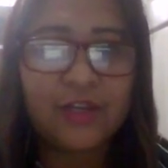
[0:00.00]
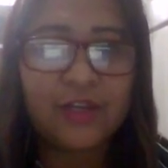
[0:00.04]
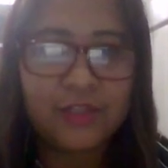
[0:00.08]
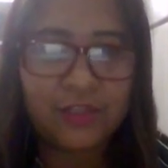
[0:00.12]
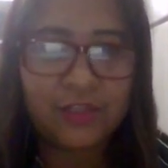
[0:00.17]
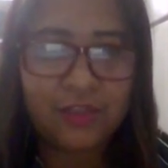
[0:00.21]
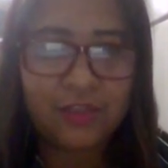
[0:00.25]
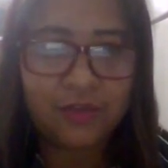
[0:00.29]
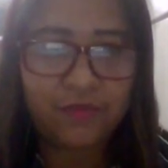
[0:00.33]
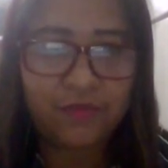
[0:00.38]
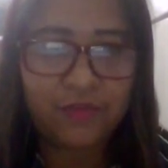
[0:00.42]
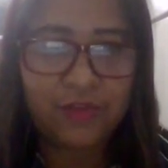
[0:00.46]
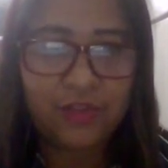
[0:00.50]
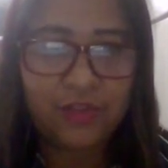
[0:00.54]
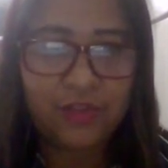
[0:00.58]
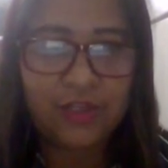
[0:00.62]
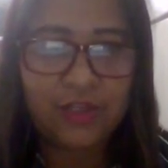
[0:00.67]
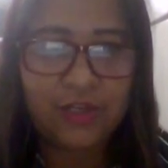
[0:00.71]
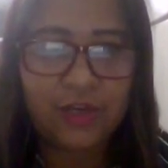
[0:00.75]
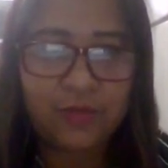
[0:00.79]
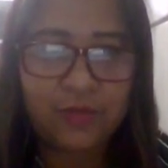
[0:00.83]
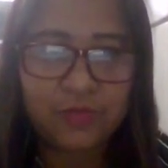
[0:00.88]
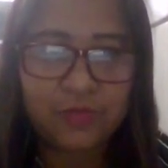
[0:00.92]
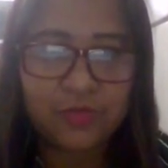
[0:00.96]

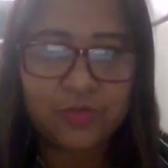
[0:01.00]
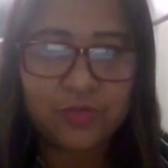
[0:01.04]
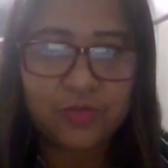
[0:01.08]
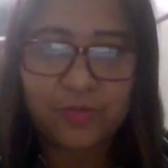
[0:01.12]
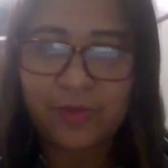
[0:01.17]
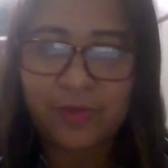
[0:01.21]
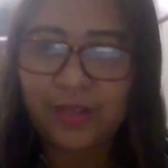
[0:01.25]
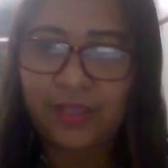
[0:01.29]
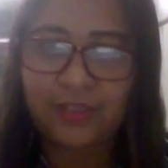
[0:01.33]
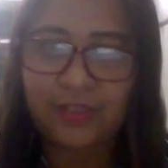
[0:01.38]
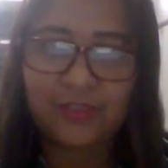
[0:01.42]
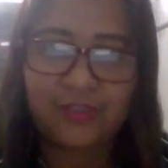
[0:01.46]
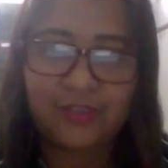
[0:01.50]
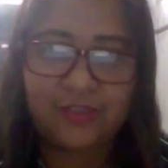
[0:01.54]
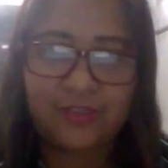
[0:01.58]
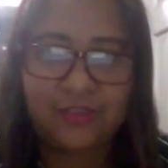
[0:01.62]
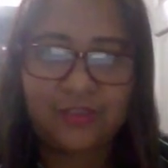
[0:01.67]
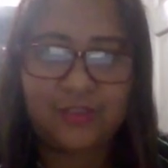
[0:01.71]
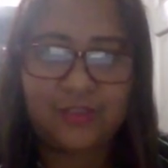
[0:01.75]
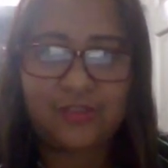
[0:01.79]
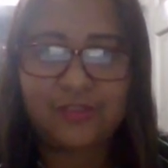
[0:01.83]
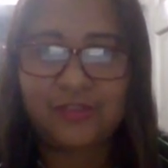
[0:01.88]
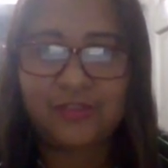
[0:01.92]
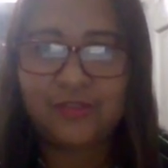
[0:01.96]
activity comes to
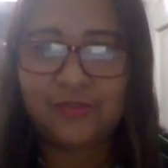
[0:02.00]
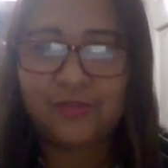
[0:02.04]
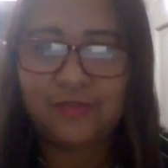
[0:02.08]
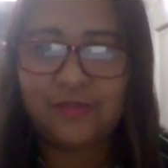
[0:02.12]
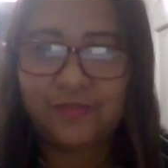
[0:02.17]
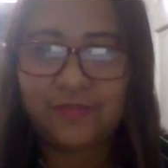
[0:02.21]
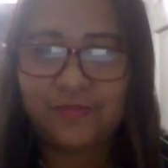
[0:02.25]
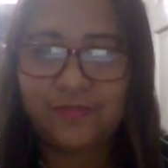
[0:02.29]
place.